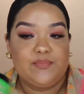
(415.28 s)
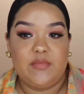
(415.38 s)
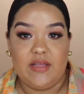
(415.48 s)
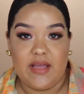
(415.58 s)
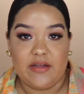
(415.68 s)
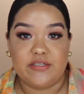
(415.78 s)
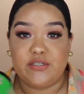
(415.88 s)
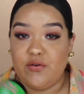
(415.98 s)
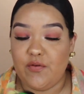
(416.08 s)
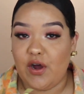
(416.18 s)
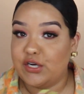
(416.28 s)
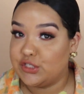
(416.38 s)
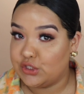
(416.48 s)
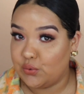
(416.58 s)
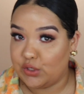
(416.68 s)
yeah, so far
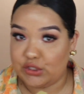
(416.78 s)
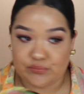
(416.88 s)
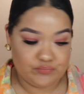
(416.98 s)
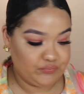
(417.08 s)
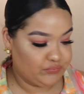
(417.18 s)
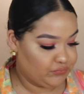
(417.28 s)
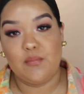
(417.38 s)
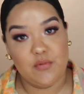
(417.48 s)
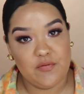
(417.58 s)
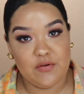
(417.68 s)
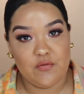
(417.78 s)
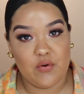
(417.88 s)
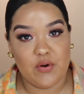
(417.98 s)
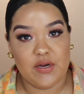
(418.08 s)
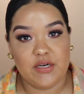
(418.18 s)
so good. Moving
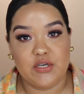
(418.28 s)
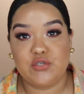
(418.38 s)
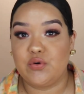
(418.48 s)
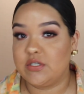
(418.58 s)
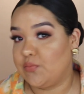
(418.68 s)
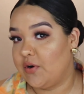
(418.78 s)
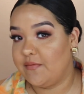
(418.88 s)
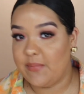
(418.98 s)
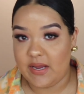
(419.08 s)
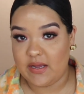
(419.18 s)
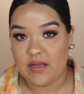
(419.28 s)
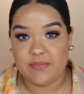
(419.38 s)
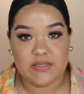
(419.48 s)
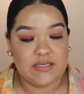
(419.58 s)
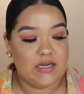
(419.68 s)
forward towards more
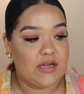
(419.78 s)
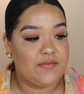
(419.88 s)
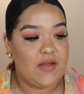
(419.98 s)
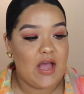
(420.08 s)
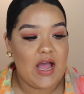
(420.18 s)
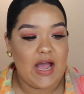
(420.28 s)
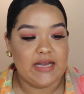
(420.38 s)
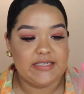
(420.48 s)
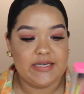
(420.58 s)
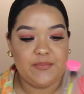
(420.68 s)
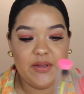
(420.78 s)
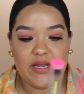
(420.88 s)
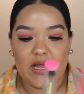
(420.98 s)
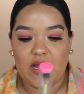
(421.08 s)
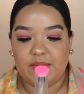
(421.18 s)
makeup stuff, I did
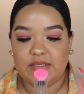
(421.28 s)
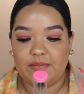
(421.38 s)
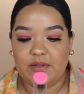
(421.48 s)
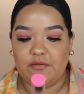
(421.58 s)
pick up something